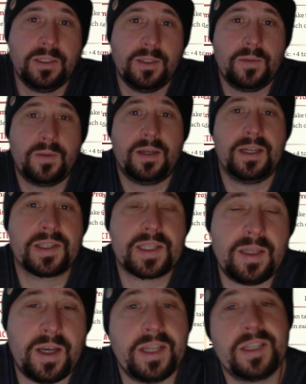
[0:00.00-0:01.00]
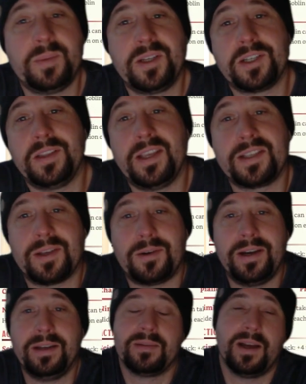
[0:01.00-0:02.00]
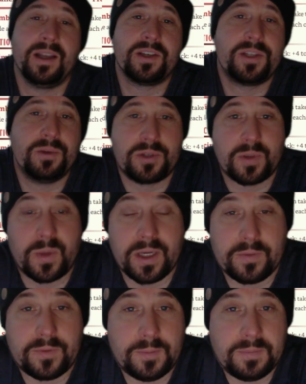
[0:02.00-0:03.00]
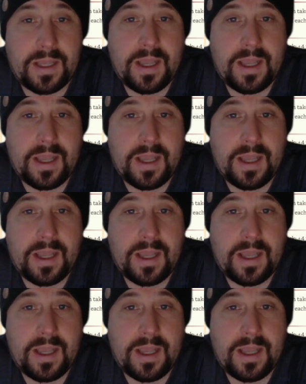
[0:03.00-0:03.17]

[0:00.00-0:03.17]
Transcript: All right, slight intermission there. Sorry, aren't children wonderful?